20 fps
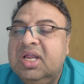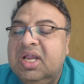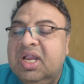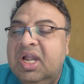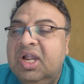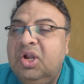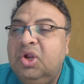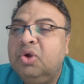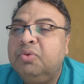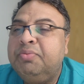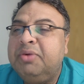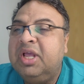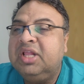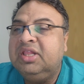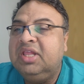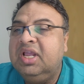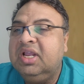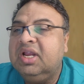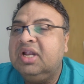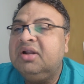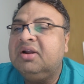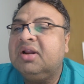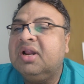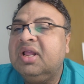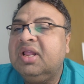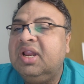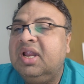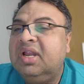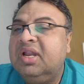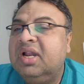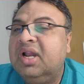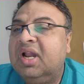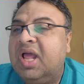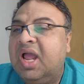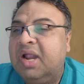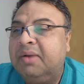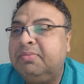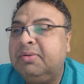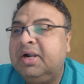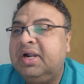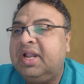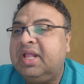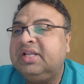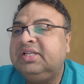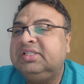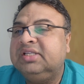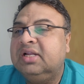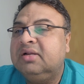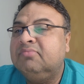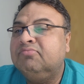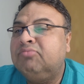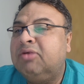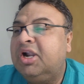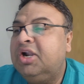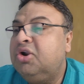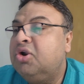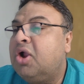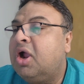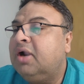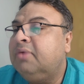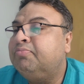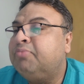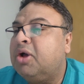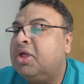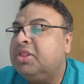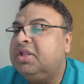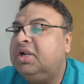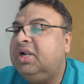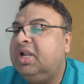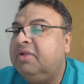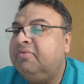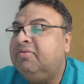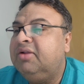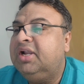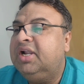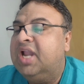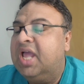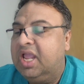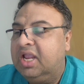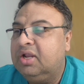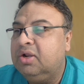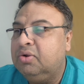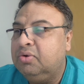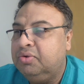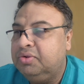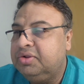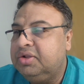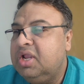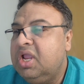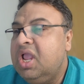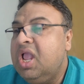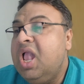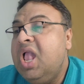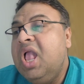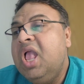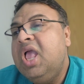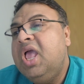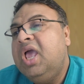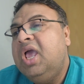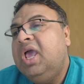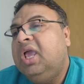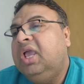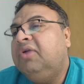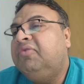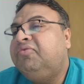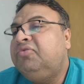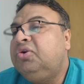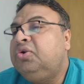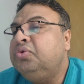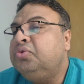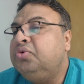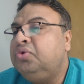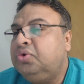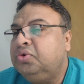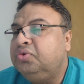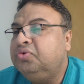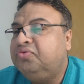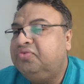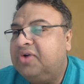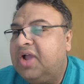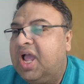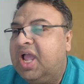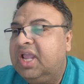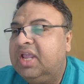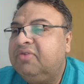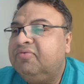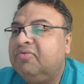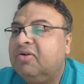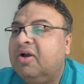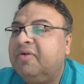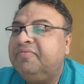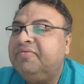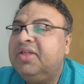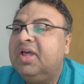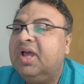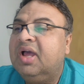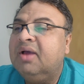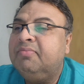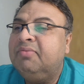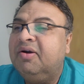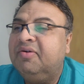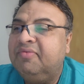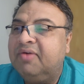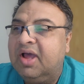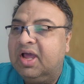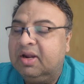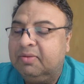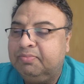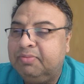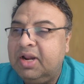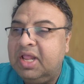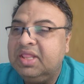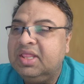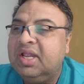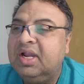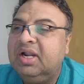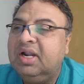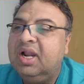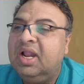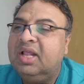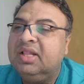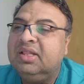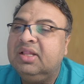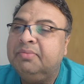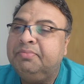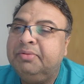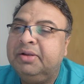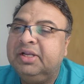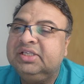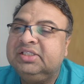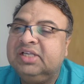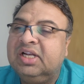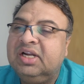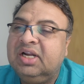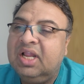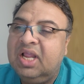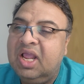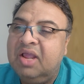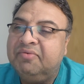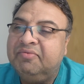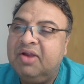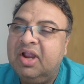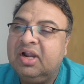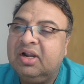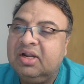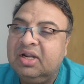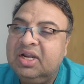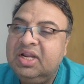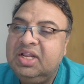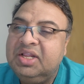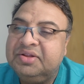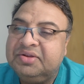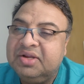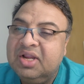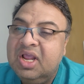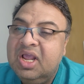idiopathic intracranial hypertension, but not positively diagnosed. If 2 to 5 of the above are present and the patient have at least